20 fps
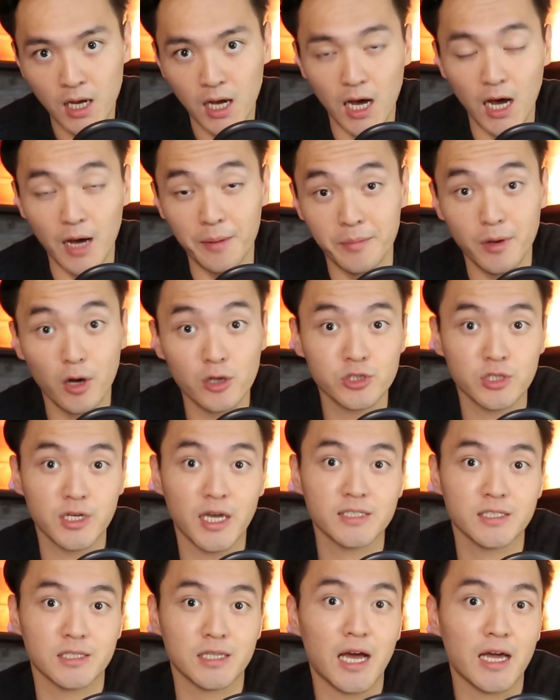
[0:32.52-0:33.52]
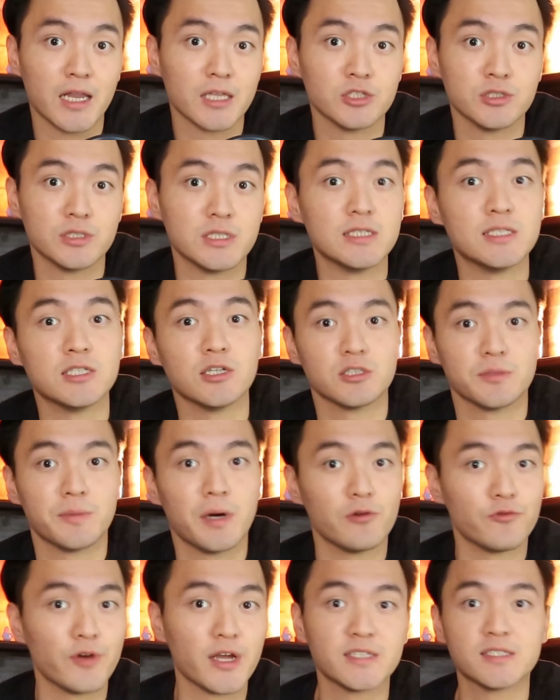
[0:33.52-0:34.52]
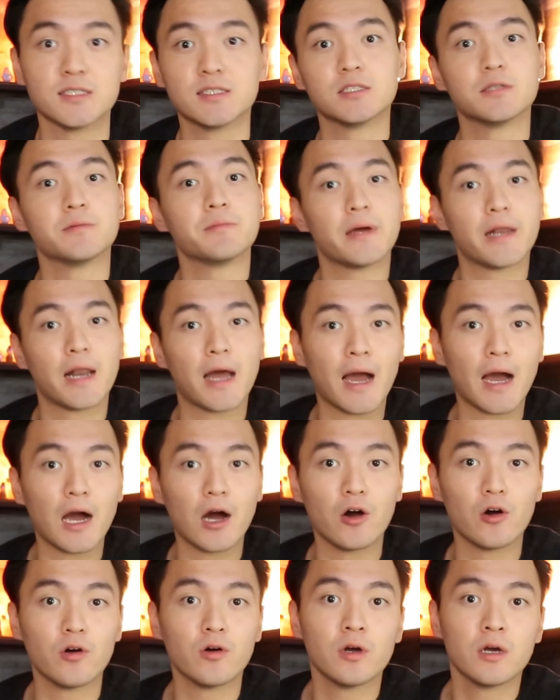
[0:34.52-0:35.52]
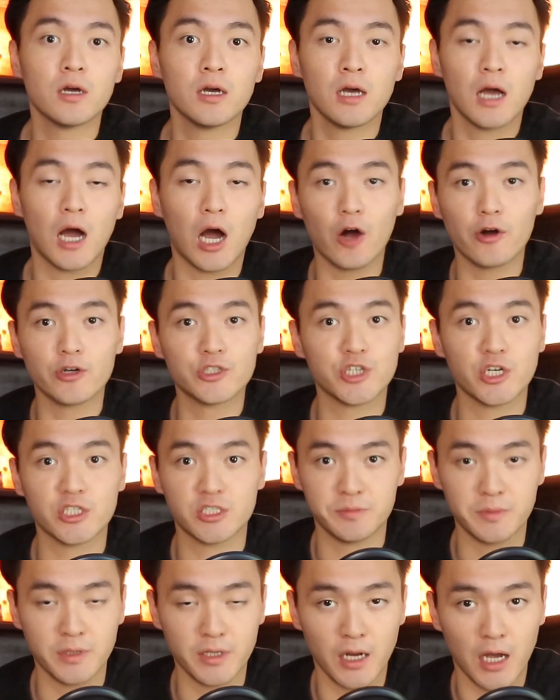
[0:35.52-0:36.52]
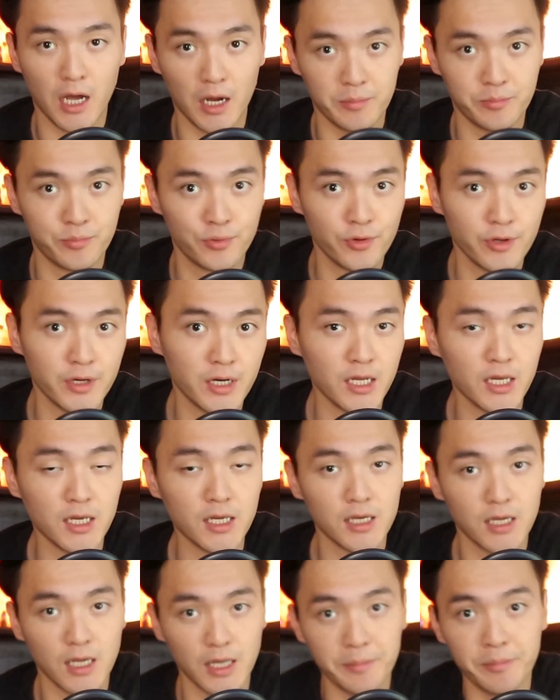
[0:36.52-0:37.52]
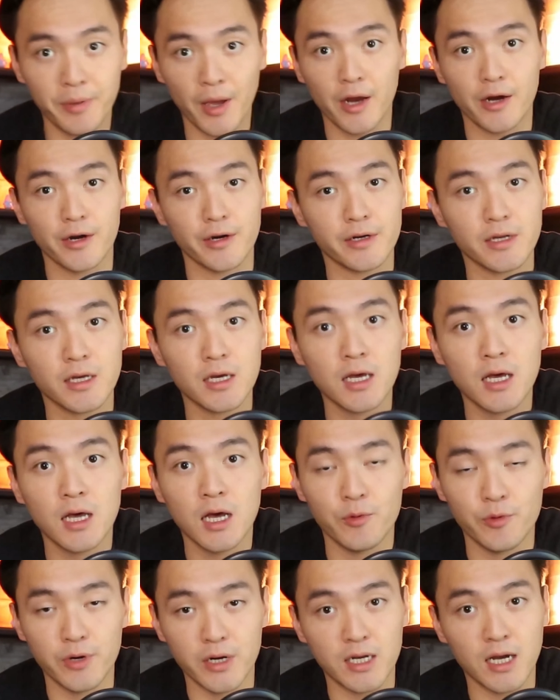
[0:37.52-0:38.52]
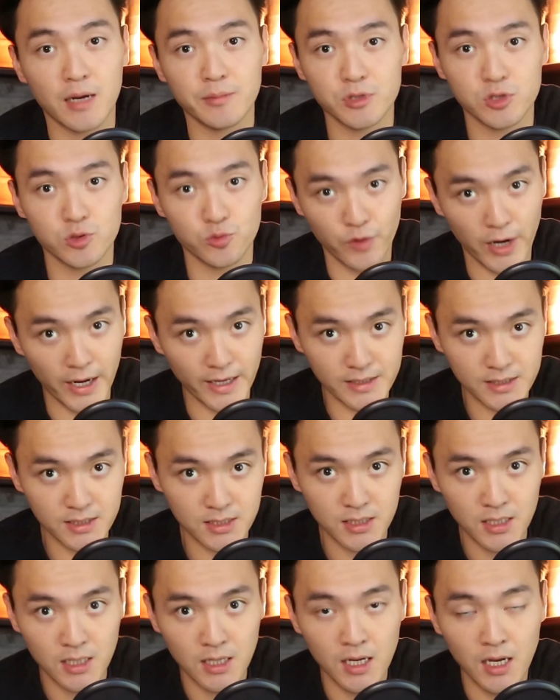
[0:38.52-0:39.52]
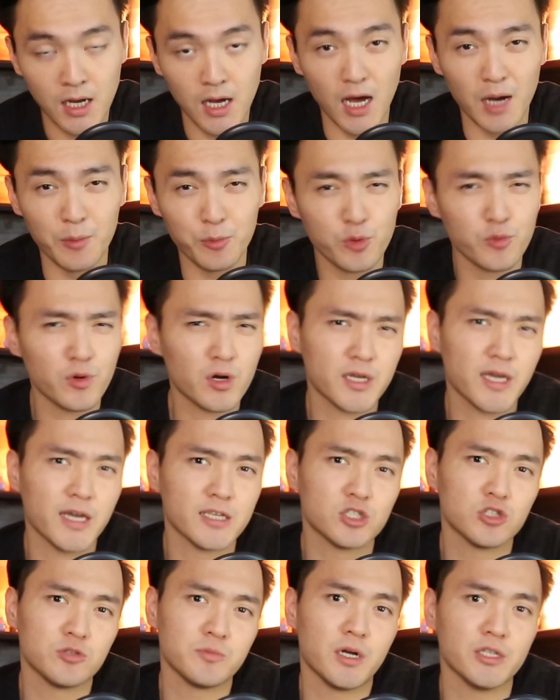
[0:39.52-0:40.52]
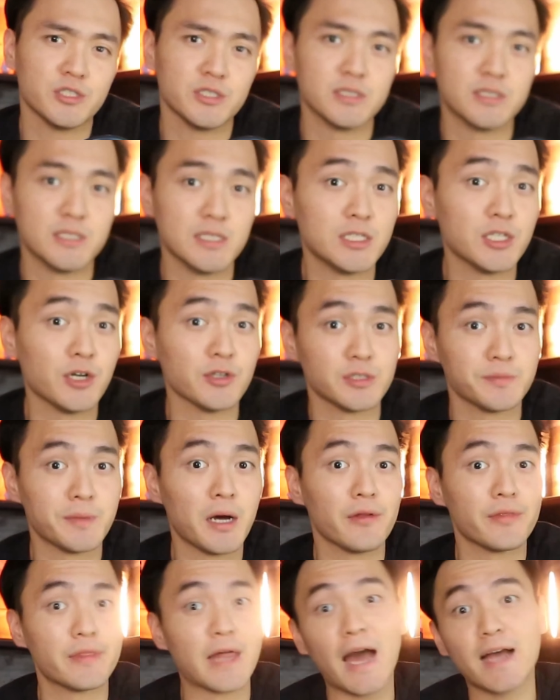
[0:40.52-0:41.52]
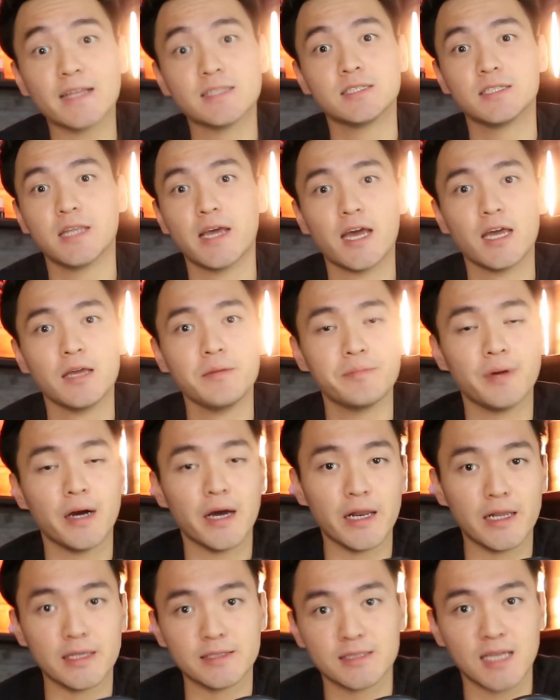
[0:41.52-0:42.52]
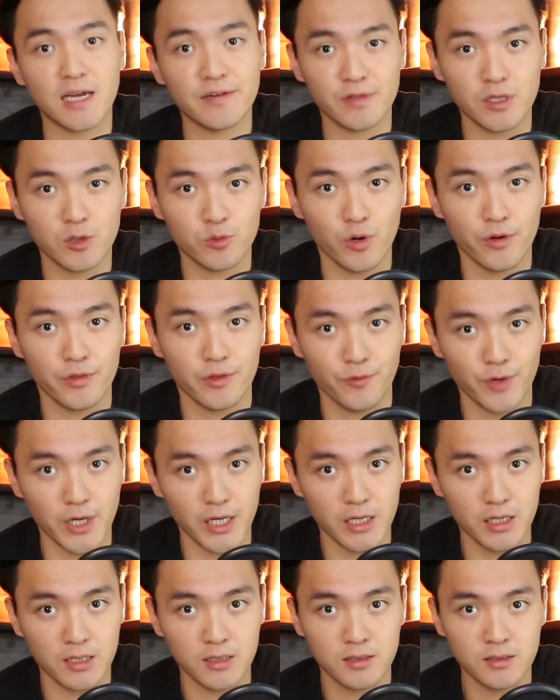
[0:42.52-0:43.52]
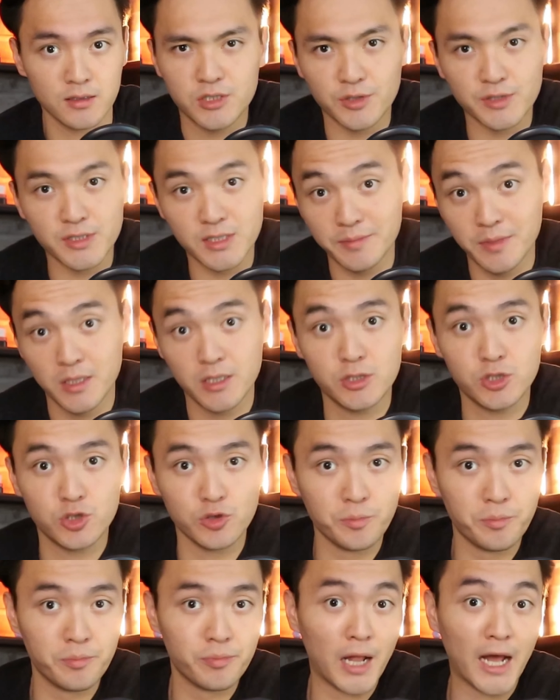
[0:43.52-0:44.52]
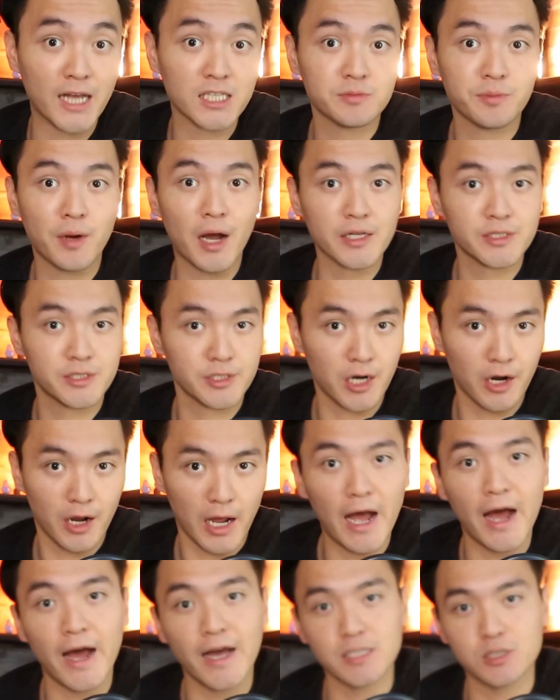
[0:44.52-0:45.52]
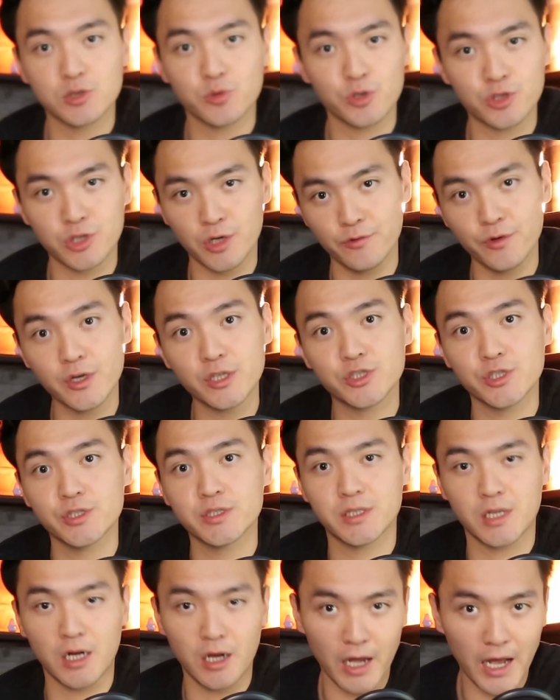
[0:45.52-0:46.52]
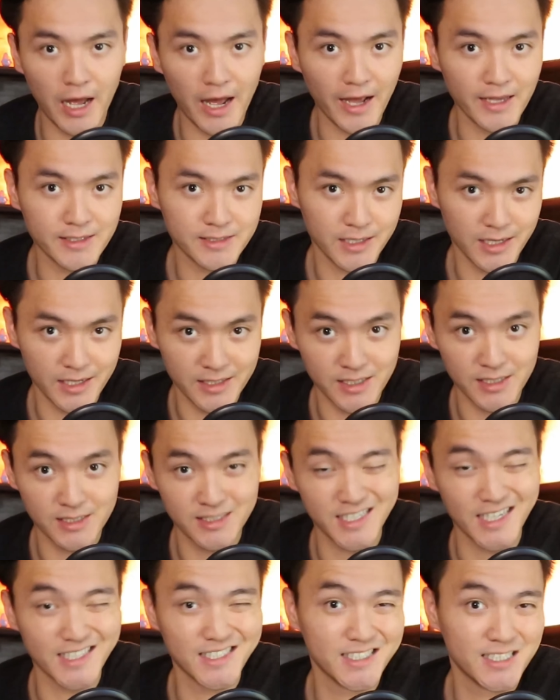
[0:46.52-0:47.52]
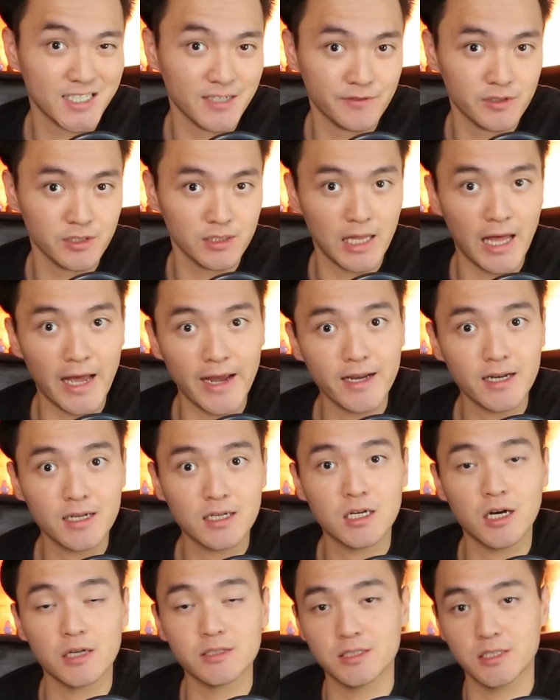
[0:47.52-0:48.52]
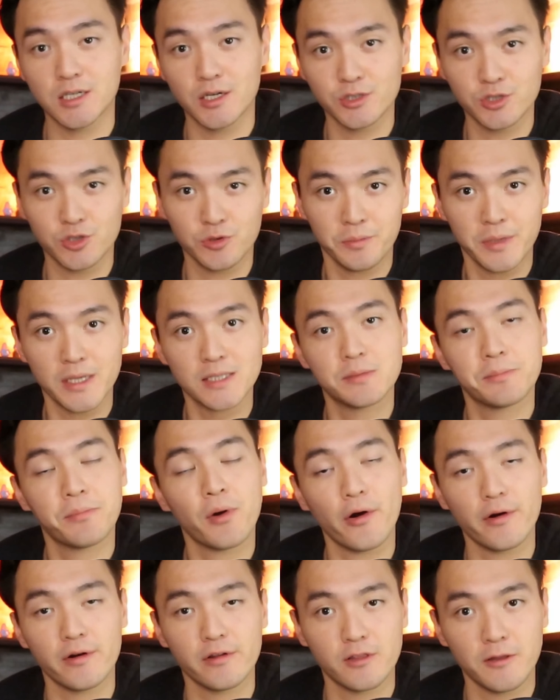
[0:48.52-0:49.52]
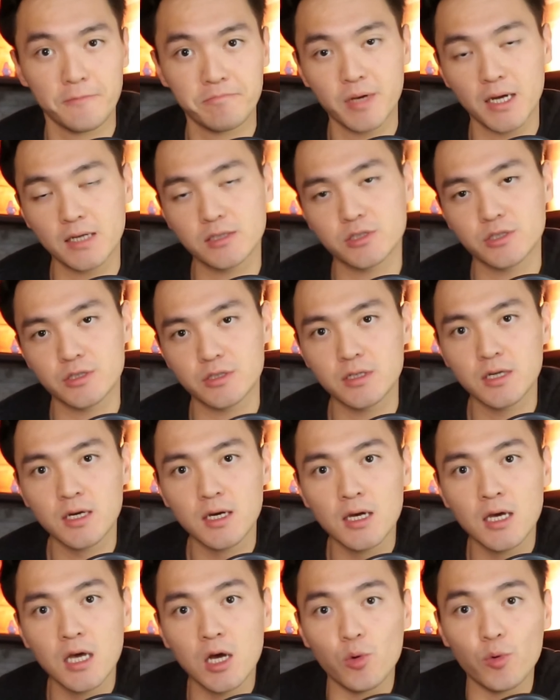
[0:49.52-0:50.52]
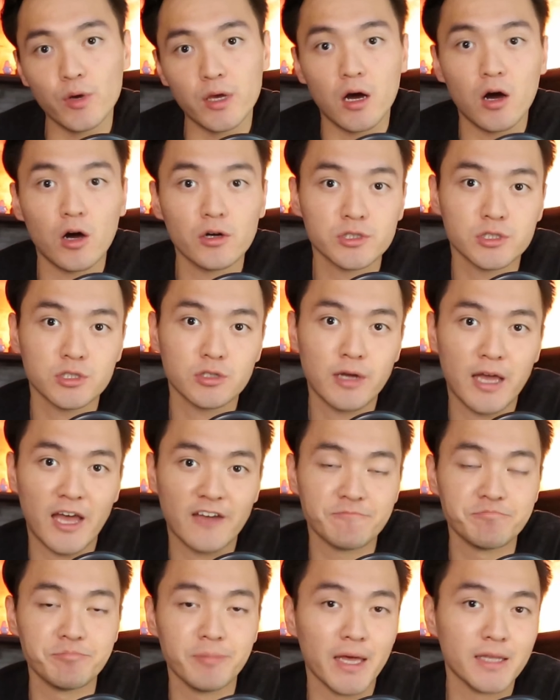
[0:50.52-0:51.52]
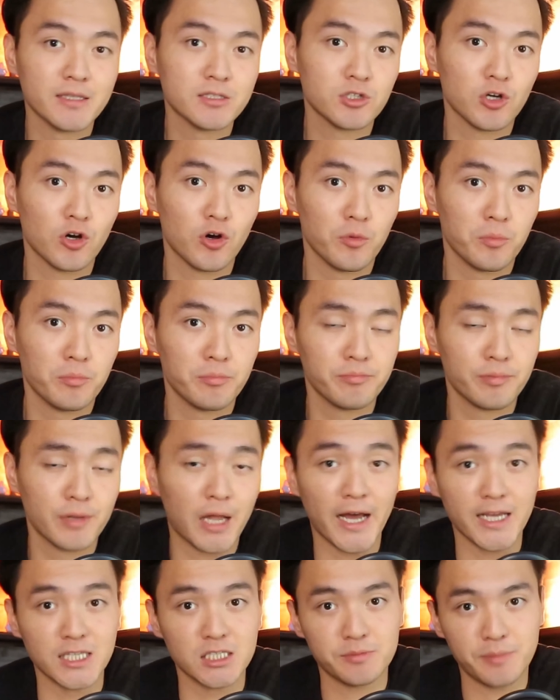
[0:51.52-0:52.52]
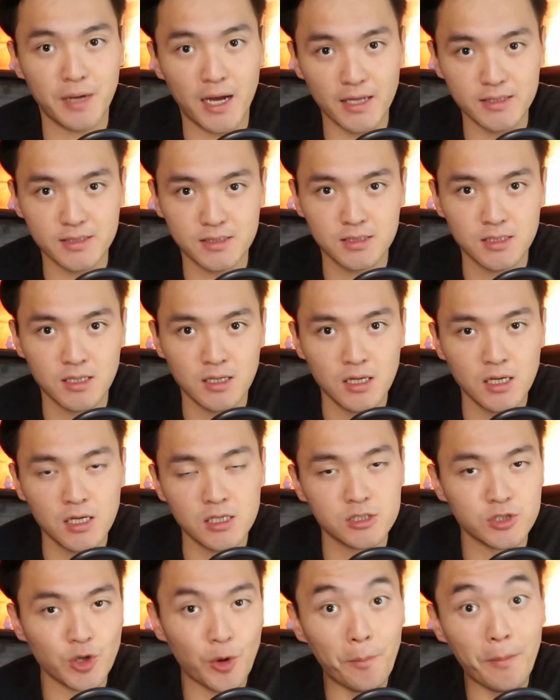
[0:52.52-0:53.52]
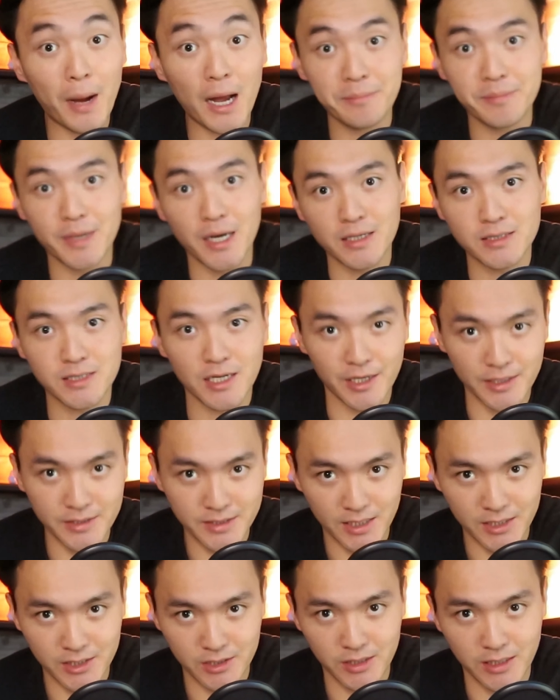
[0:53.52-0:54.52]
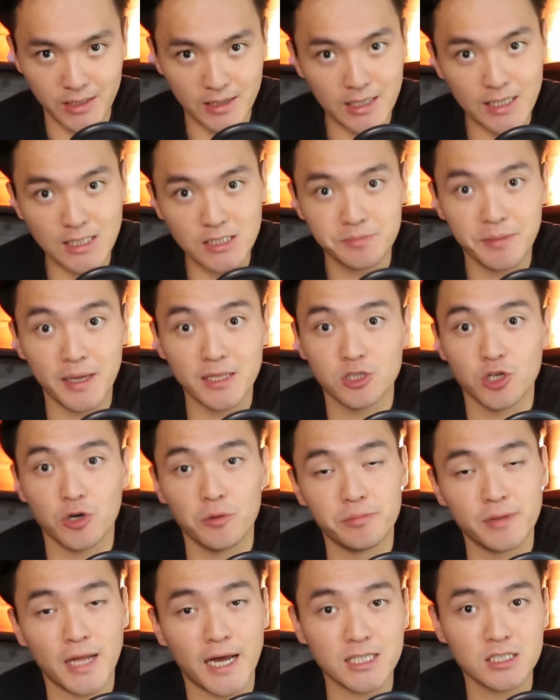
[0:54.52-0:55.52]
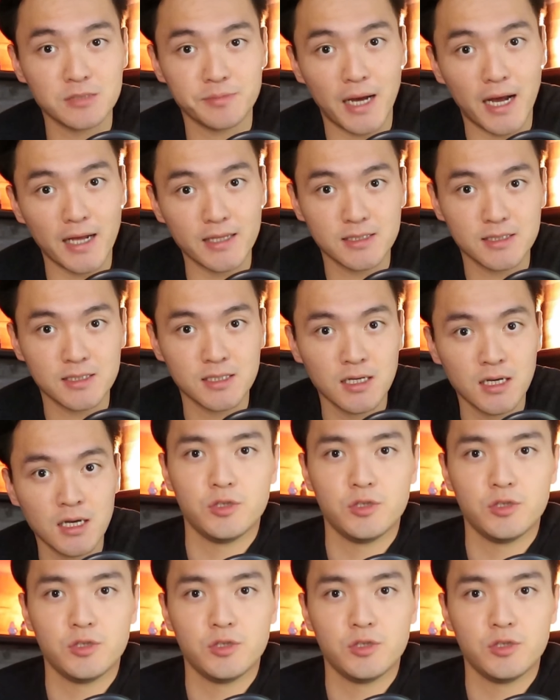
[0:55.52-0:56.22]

Also gets a lot into details about racism and how our judgment are pretty impaired when it comes to race. We won't get too much in details about that today, but it's definitely worth a read. So similar to blind spots in our eyes, which are regions in our eyes that isn't sensitive to light, causing us to miss part of the picture, we also have mental blind spots. So mind bugs are essentially these mental blind spots.